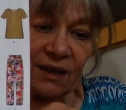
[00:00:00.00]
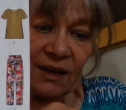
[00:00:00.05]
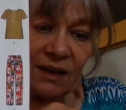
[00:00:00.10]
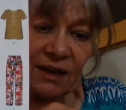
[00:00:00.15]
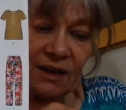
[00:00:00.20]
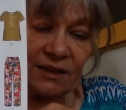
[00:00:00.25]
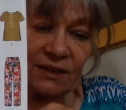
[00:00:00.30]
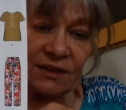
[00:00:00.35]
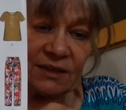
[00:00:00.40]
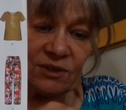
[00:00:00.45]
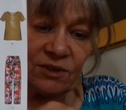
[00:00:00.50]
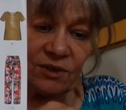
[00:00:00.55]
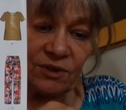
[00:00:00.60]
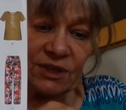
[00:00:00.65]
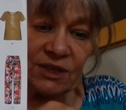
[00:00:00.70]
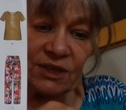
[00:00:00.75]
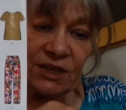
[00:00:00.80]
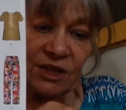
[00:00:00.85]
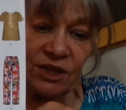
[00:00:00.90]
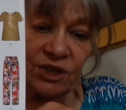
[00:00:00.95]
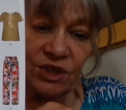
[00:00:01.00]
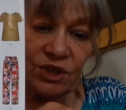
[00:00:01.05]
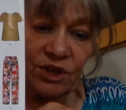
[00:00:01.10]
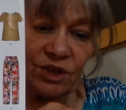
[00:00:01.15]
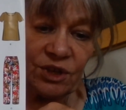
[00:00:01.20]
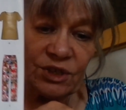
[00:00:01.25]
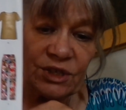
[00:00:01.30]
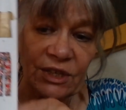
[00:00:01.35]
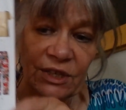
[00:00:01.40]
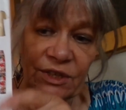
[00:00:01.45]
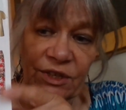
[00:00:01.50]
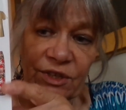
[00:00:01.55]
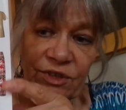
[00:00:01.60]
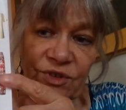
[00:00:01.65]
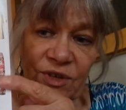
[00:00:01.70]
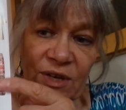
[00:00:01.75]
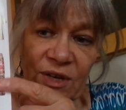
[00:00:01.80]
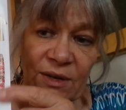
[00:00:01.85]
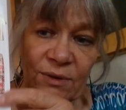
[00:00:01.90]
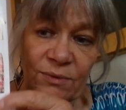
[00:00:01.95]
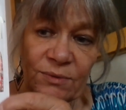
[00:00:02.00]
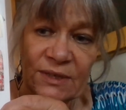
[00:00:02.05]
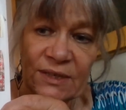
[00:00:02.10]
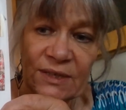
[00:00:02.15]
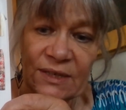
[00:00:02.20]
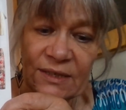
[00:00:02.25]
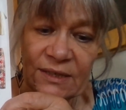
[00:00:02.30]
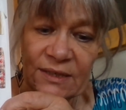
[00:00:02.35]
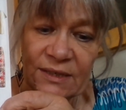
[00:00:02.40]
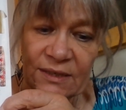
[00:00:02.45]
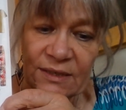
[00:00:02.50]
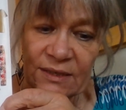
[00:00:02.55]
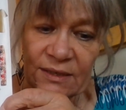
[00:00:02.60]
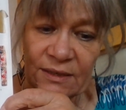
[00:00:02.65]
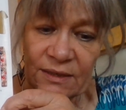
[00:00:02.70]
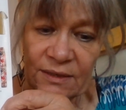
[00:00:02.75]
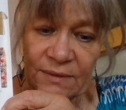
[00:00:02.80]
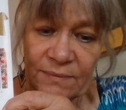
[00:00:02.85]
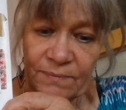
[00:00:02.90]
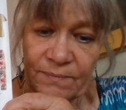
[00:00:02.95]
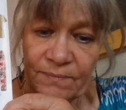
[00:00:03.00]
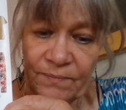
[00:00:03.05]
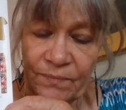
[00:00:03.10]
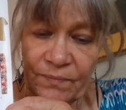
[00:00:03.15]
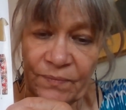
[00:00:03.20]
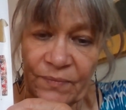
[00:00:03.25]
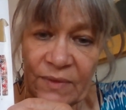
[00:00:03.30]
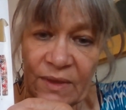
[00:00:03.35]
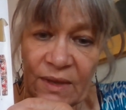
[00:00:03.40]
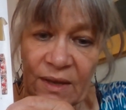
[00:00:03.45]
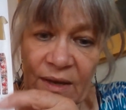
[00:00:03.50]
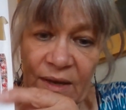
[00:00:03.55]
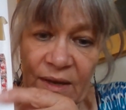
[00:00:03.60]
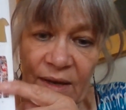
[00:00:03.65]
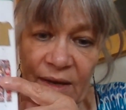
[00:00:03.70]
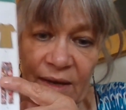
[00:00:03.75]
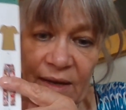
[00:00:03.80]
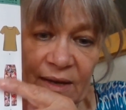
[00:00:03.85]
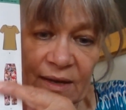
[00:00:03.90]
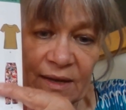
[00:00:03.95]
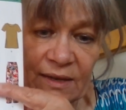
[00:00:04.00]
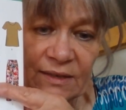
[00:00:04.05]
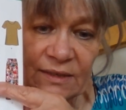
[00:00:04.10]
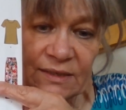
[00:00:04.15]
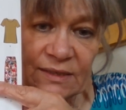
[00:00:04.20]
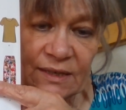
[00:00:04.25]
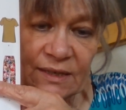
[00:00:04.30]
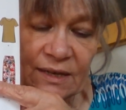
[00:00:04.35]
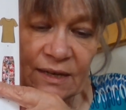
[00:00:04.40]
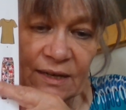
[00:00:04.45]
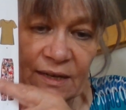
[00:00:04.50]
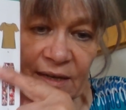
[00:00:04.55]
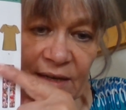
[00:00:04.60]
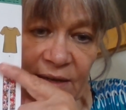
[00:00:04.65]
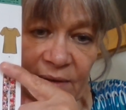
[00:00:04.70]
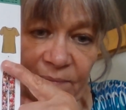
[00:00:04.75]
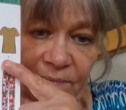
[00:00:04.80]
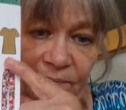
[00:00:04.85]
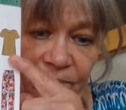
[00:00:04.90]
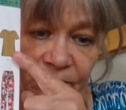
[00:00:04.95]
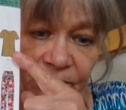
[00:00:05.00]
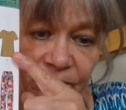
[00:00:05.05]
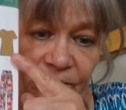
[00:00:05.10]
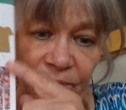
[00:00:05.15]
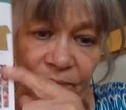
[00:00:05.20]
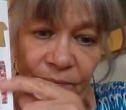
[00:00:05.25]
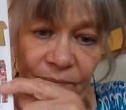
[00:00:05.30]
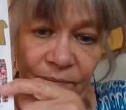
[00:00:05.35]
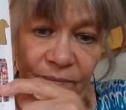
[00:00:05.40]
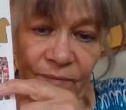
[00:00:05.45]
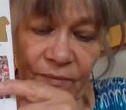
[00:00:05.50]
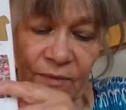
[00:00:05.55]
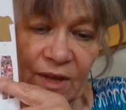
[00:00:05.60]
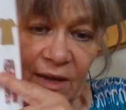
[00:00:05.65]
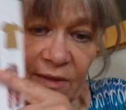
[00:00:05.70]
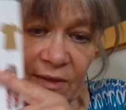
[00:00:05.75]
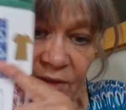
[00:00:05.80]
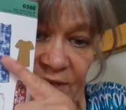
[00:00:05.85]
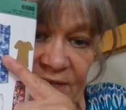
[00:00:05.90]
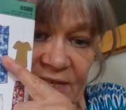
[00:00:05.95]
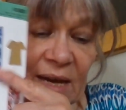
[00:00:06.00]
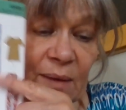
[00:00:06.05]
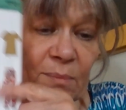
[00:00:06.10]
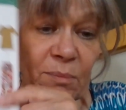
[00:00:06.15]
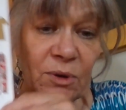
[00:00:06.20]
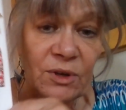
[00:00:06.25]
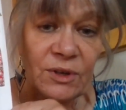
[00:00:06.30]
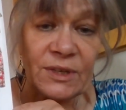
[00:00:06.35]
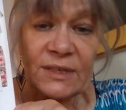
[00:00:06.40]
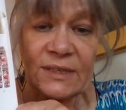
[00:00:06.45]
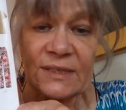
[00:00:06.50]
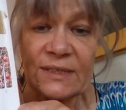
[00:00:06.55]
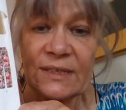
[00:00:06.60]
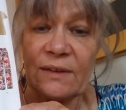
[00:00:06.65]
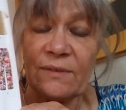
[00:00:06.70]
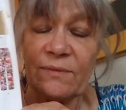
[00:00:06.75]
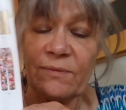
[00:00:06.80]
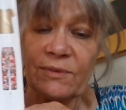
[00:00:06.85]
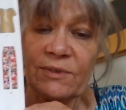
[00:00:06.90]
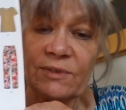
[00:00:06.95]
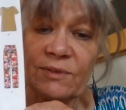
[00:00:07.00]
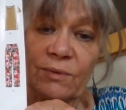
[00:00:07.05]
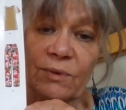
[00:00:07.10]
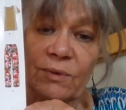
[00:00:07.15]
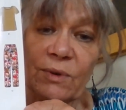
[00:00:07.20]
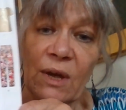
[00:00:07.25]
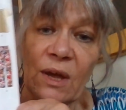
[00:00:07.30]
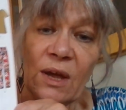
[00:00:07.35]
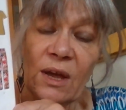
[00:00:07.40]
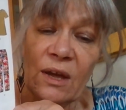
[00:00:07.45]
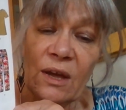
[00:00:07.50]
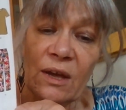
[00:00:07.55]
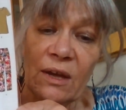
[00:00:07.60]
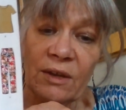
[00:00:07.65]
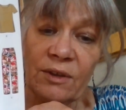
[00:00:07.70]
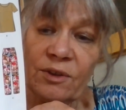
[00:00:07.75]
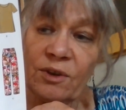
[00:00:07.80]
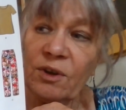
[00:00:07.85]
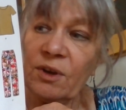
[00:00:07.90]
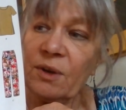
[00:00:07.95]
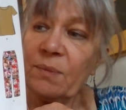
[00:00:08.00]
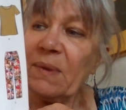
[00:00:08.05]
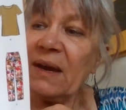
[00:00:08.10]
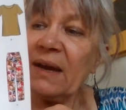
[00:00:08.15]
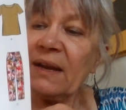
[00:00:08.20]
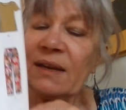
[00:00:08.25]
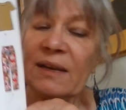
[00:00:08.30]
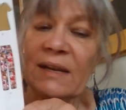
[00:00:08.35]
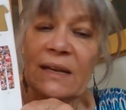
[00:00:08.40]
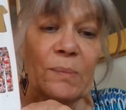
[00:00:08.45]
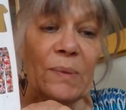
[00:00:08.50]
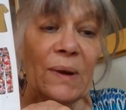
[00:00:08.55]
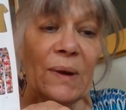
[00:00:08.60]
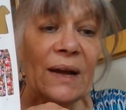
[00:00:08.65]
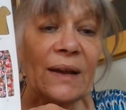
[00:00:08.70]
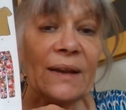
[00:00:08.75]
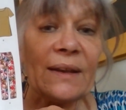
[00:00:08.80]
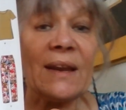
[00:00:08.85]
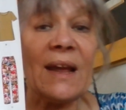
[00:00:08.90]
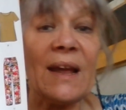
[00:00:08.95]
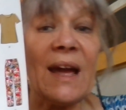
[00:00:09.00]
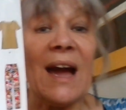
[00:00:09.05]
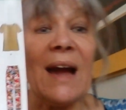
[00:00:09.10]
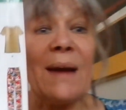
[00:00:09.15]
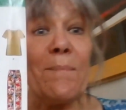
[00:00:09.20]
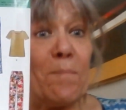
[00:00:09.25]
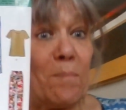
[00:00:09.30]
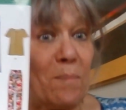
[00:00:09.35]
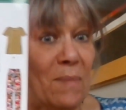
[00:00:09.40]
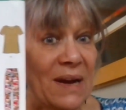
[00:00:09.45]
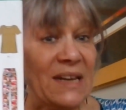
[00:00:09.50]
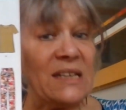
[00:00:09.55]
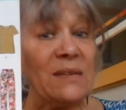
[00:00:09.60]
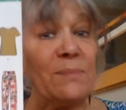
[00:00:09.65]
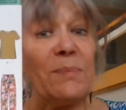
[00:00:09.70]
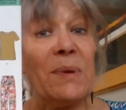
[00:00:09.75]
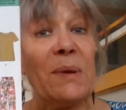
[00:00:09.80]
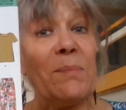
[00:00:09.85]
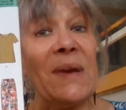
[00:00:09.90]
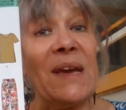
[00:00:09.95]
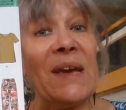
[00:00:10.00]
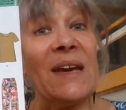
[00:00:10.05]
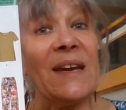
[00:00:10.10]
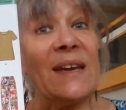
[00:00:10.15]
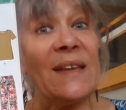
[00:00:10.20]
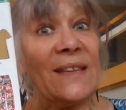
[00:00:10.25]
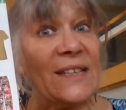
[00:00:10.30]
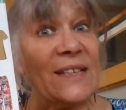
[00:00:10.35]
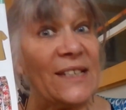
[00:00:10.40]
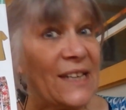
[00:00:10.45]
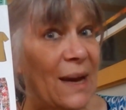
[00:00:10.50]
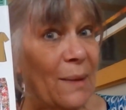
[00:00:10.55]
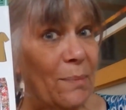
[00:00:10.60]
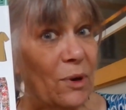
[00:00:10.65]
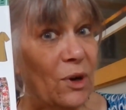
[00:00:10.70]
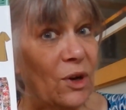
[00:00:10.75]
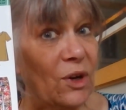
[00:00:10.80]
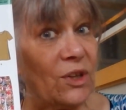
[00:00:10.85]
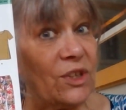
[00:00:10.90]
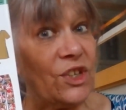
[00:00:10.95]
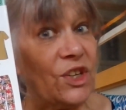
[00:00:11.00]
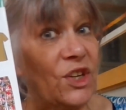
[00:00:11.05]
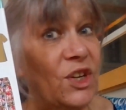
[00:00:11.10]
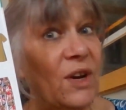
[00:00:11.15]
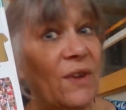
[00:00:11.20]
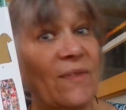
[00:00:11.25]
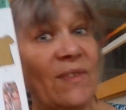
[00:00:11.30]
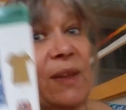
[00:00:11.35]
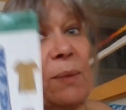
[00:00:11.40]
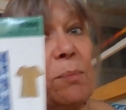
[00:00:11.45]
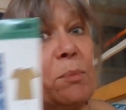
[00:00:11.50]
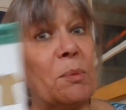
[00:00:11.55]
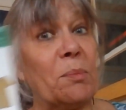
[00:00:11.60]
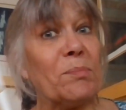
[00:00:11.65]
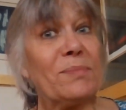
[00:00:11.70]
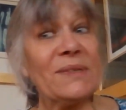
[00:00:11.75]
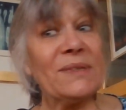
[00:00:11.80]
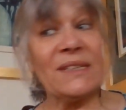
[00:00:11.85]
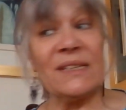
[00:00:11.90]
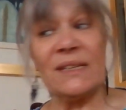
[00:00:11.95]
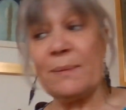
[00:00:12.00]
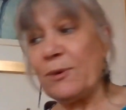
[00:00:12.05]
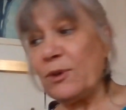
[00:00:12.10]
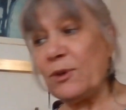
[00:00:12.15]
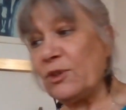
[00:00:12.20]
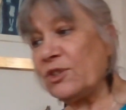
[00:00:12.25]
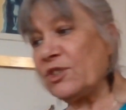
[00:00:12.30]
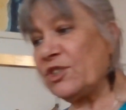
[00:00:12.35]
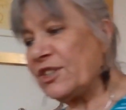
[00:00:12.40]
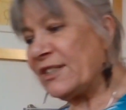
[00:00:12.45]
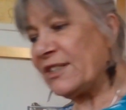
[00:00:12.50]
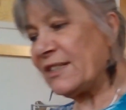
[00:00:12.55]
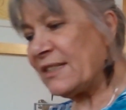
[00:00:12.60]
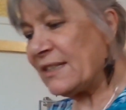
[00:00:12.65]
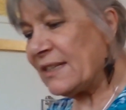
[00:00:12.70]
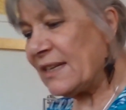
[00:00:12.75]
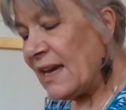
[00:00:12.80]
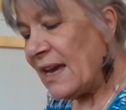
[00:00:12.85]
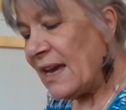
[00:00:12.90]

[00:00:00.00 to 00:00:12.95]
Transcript: And it's got the t-shirt and the trousers and the tabard itself. So not a bad little pattern. I might be making the tabard to cover the bumps and the bulges.